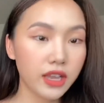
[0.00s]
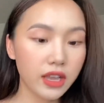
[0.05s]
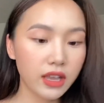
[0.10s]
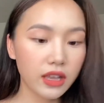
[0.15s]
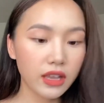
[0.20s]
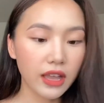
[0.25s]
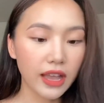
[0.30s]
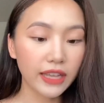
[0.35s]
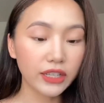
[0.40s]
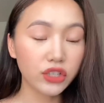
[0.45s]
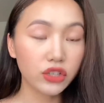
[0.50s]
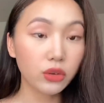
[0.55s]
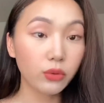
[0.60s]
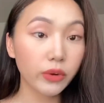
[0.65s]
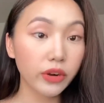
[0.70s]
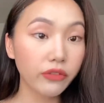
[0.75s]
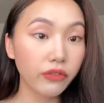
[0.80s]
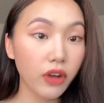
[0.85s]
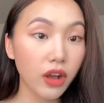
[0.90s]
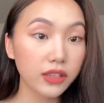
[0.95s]
I do wear
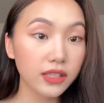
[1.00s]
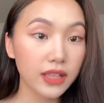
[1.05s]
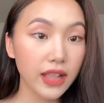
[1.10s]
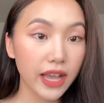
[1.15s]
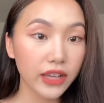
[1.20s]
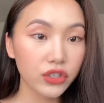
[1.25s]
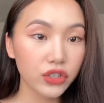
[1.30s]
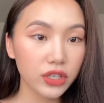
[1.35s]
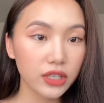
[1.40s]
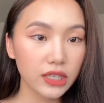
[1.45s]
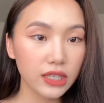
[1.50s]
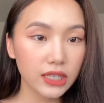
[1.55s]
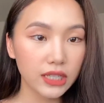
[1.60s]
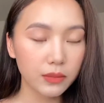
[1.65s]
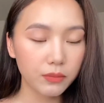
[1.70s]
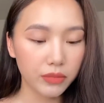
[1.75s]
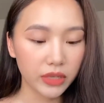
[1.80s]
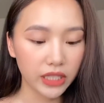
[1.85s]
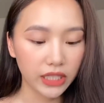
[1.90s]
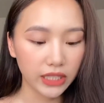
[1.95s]
false lashes,
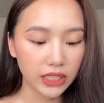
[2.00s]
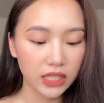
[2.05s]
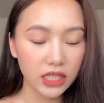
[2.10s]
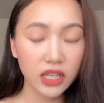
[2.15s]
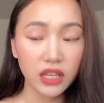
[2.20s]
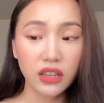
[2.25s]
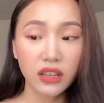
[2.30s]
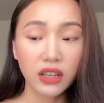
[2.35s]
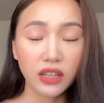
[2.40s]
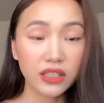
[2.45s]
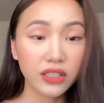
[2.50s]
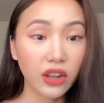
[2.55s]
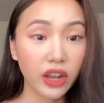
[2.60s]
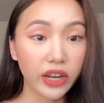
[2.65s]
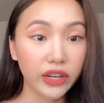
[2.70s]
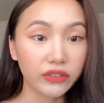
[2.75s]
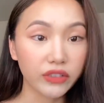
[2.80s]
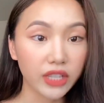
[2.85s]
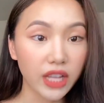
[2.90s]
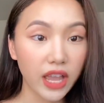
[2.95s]
but not
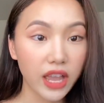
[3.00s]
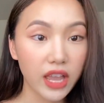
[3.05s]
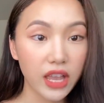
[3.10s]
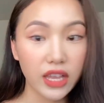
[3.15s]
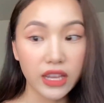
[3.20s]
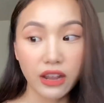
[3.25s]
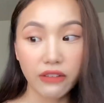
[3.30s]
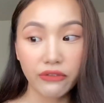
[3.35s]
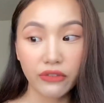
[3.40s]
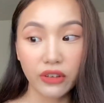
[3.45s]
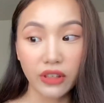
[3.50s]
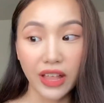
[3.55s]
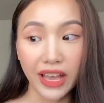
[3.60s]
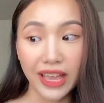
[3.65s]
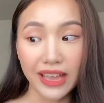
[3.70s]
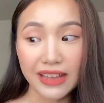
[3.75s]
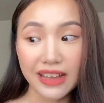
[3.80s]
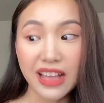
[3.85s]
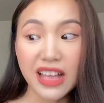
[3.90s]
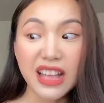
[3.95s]
every day, and I feel
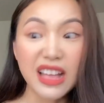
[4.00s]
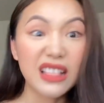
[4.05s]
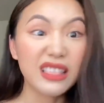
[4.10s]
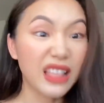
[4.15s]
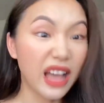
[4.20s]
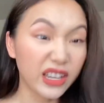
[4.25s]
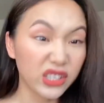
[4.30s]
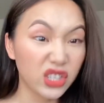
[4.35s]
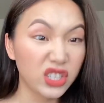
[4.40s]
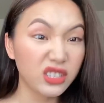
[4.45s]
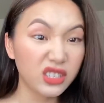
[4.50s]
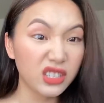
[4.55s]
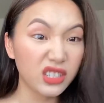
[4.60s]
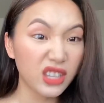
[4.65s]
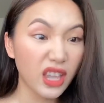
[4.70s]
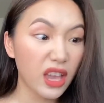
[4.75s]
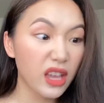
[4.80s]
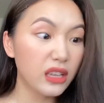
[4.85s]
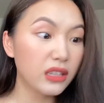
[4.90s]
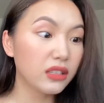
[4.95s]
like lashes these
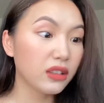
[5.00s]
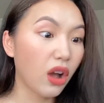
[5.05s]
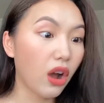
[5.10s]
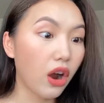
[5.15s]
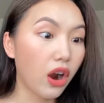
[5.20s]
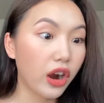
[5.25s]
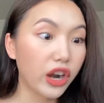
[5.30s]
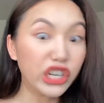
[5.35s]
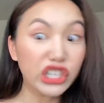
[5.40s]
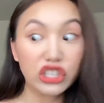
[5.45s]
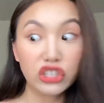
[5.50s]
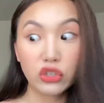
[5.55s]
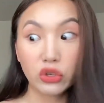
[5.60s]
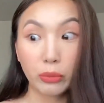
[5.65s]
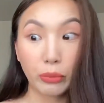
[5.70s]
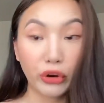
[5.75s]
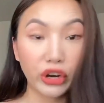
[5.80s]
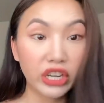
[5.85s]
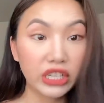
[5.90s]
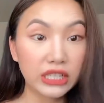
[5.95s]
days are
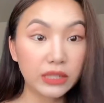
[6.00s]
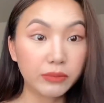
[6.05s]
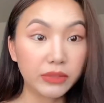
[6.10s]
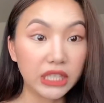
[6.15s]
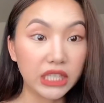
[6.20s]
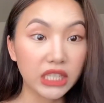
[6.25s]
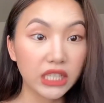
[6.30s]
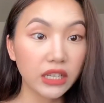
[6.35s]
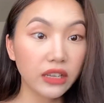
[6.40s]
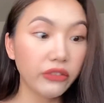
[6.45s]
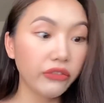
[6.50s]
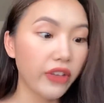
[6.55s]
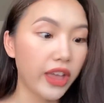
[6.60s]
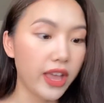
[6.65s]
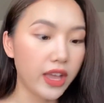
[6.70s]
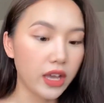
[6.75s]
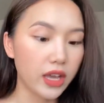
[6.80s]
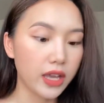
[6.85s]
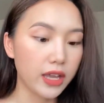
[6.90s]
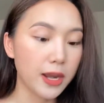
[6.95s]
super expensive,
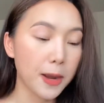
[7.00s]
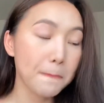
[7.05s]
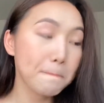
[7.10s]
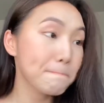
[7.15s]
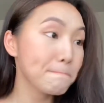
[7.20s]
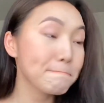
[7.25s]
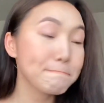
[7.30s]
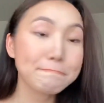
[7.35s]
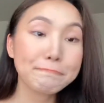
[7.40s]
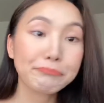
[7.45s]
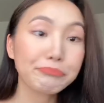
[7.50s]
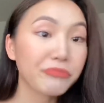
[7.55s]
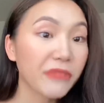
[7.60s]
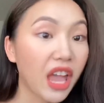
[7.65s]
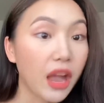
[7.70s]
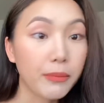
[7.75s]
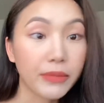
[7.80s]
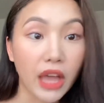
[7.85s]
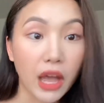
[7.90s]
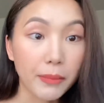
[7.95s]
and
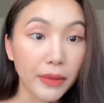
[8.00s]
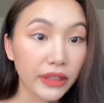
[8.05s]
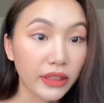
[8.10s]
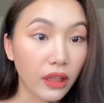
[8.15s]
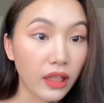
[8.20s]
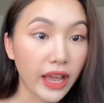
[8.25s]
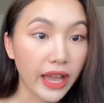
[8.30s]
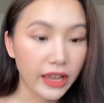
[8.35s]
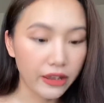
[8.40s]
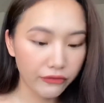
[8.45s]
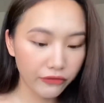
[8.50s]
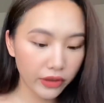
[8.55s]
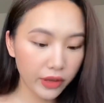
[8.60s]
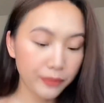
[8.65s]
I'm not about the life.